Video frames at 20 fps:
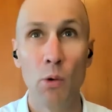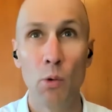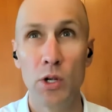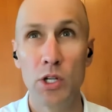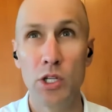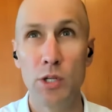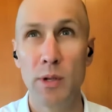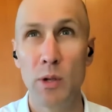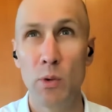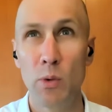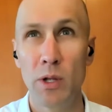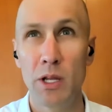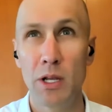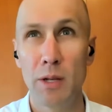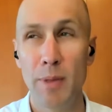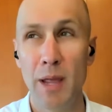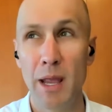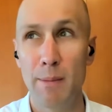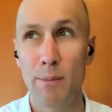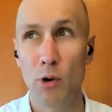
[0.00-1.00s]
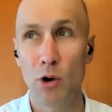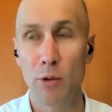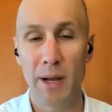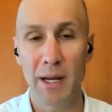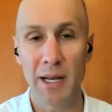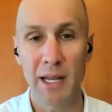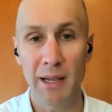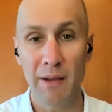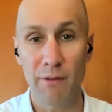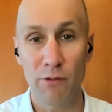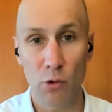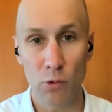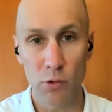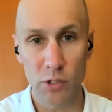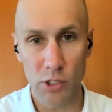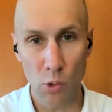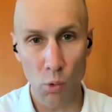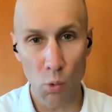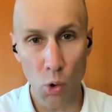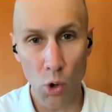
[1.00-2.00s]
Would you be willing to pay more money if there
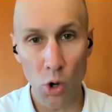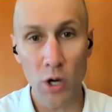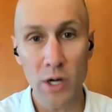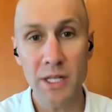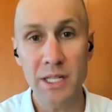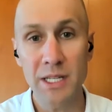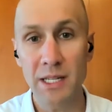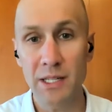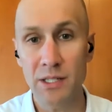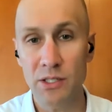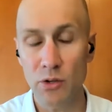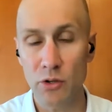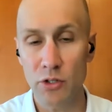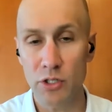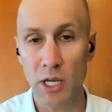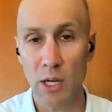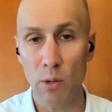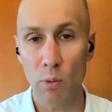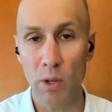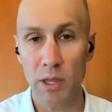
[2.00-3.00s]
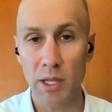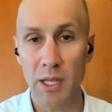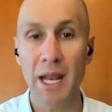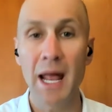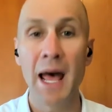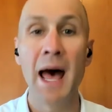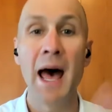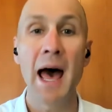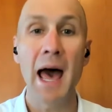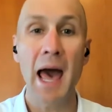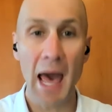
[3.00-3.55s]
was a warranty associated with it?